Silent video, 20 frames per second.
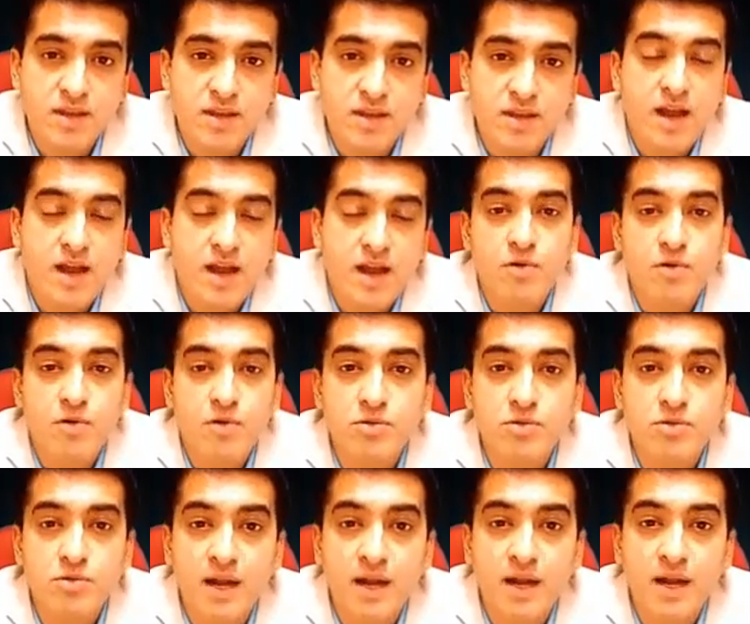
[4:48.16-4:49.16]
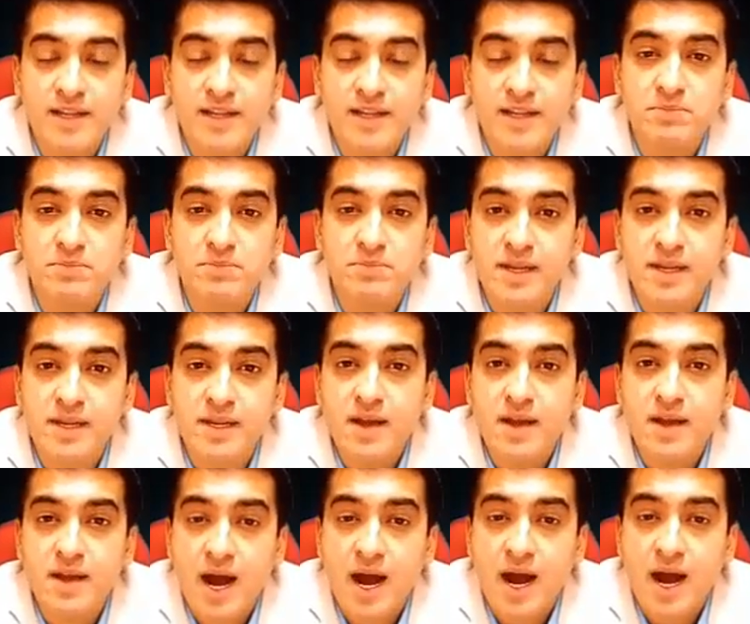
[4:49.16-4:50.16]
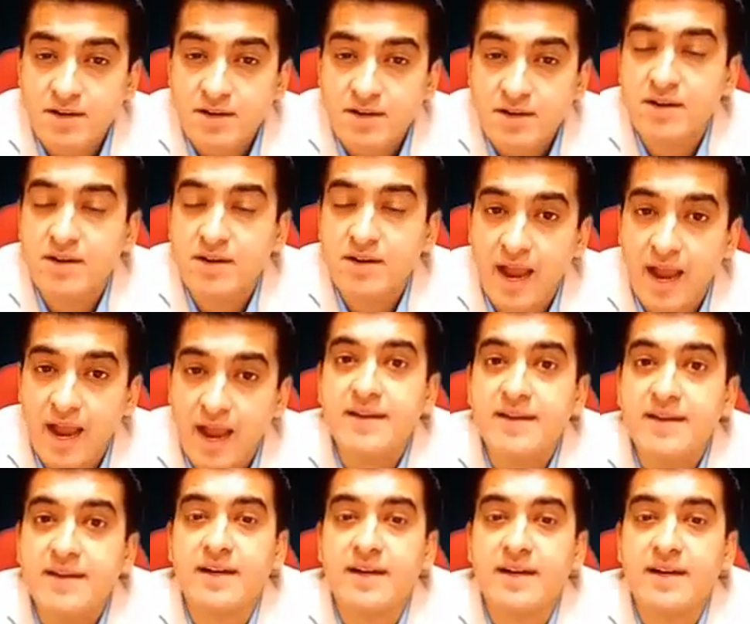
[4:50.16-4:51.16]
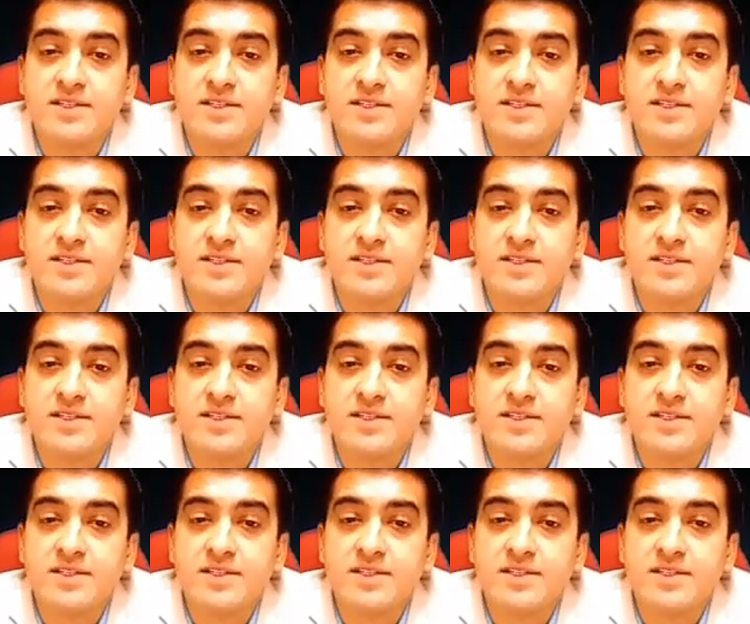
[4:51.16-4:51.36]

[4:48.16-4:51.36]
I want to at least bring 100 ideas